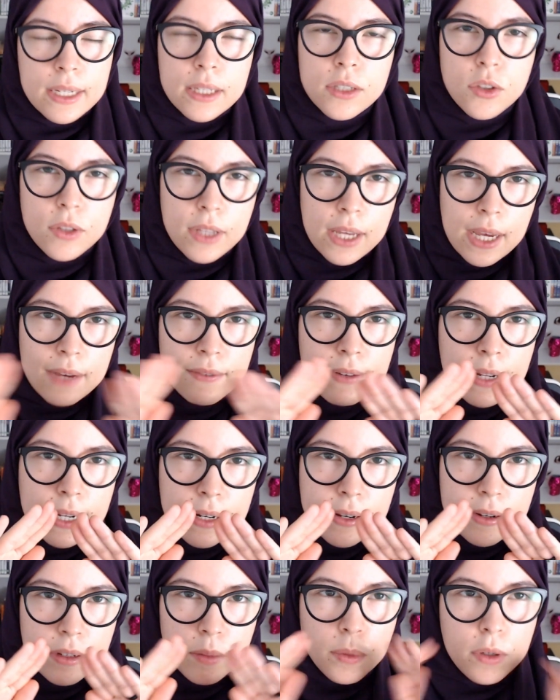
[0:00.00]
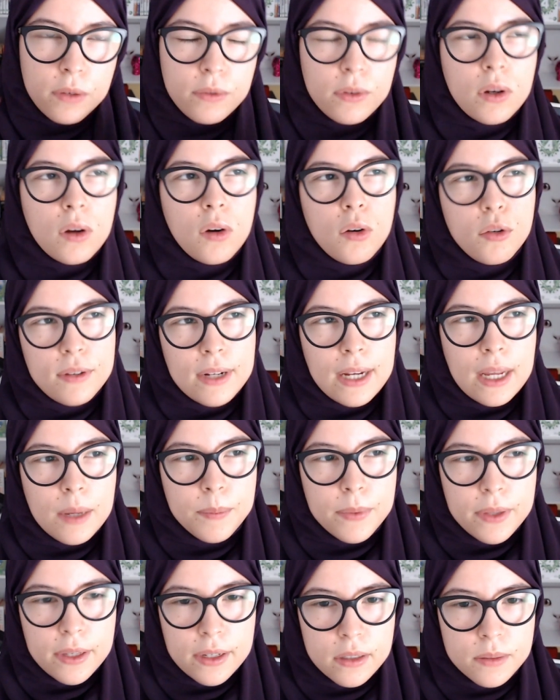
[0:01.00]
so they have like a little bit of an
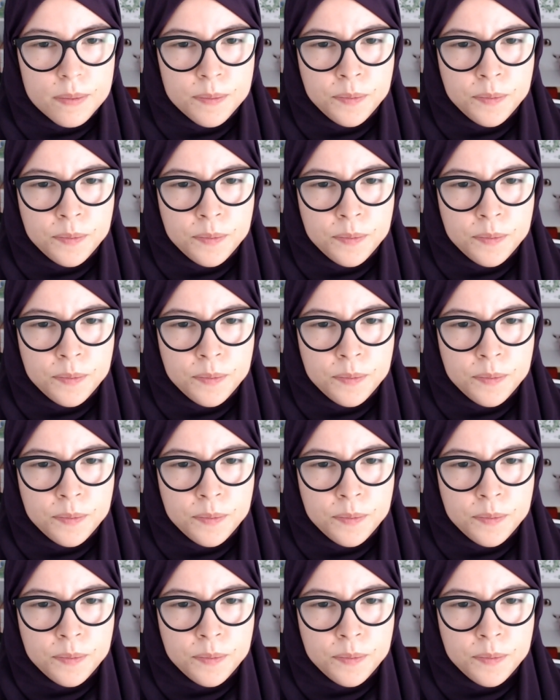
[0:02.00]
overlap there.